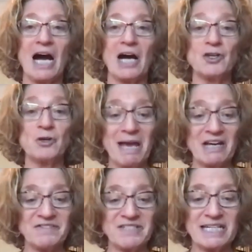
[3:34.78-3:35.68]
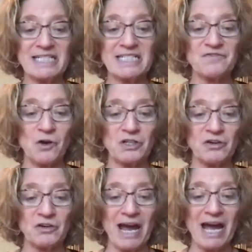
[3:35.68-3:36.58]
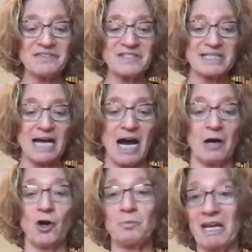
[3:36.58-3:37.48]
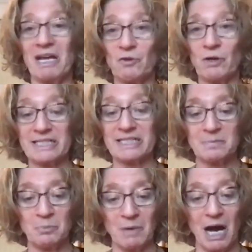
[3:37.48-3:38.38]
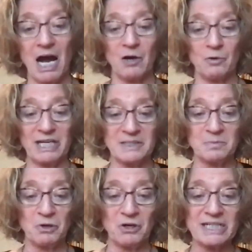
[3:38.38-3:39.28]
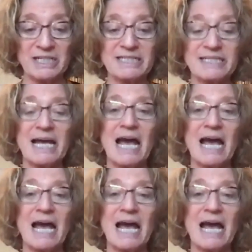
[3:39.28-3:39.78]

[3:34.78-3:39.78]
You may have seen his photographs or may have read his books,